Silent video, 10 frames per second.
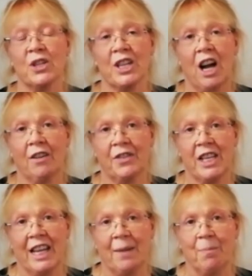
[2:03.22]
staff
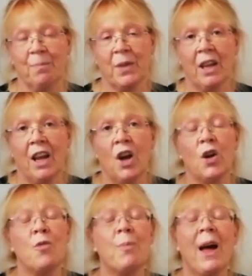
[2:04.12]
team,
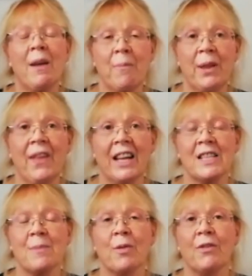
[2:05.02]
who've then been
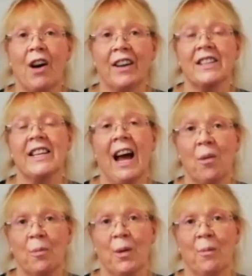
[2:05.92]
there to provide and
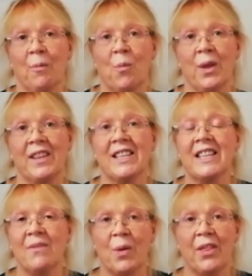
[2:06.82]
help them
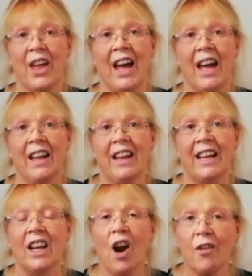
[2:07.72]
with their
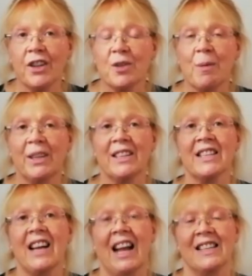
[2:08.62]

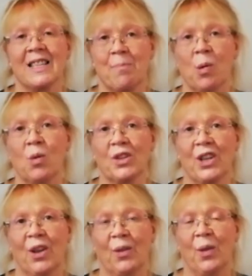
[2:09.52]
encouragement and
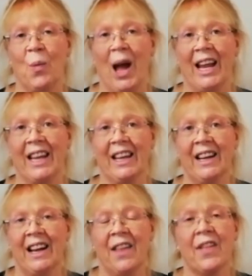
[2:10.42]
support along the way.
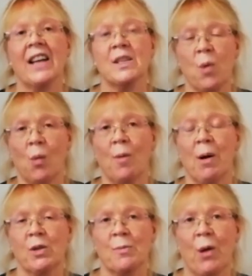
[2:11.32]
That's what we're
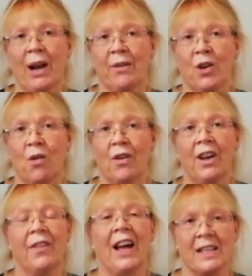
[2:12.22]
most proud of,
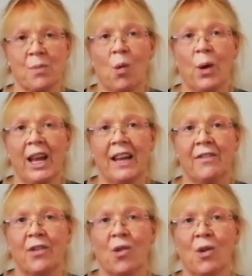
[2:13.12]
and that's what we're here
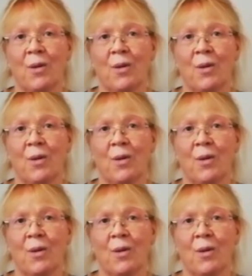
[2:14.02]
for.